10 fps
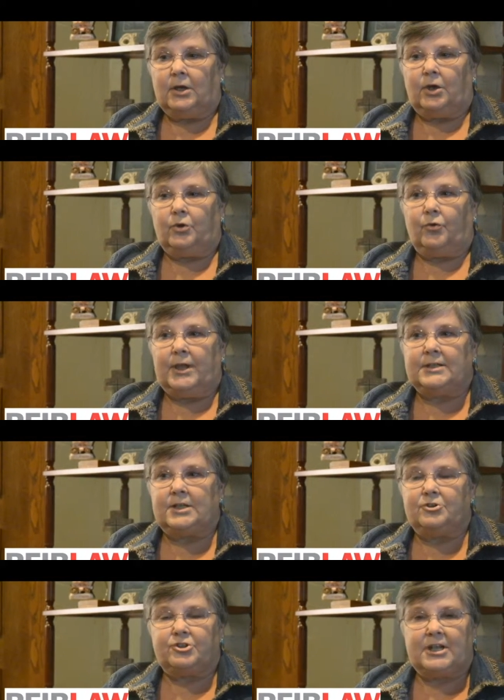a great
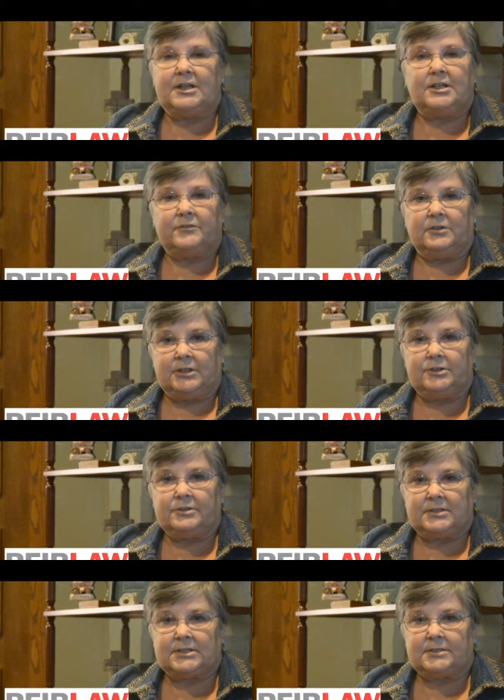understanding of the legal
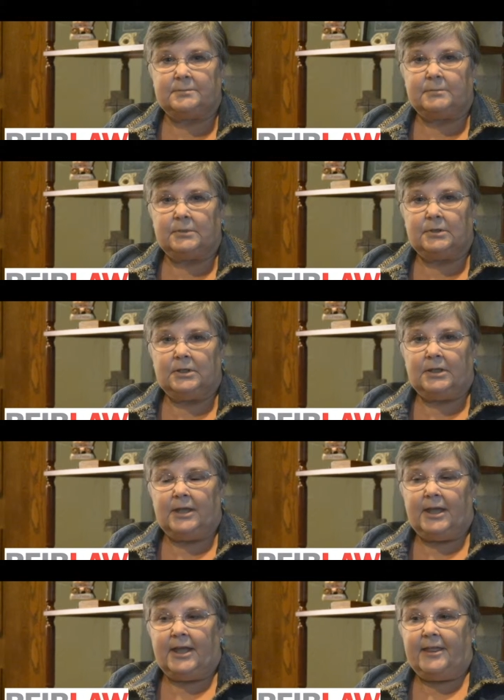system
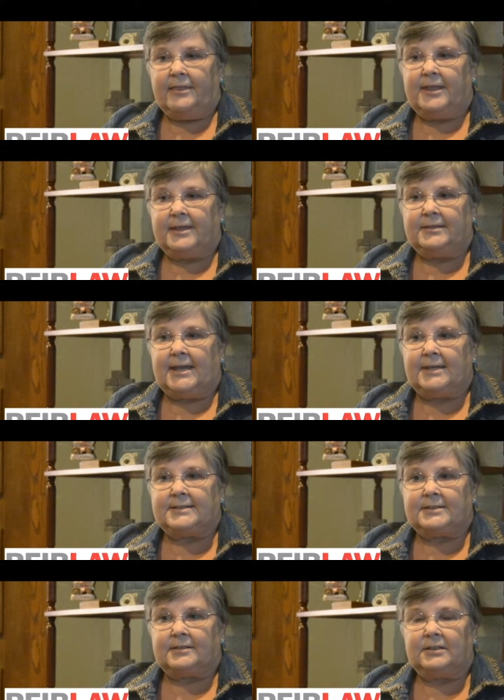that
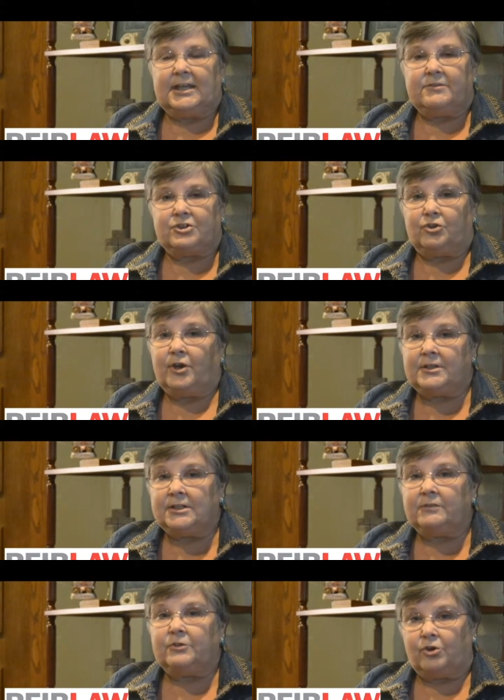that uh, gave us a great deal
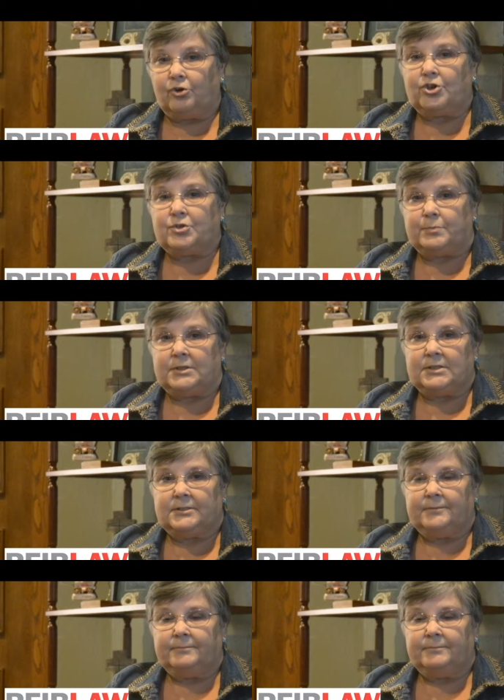of encouragement.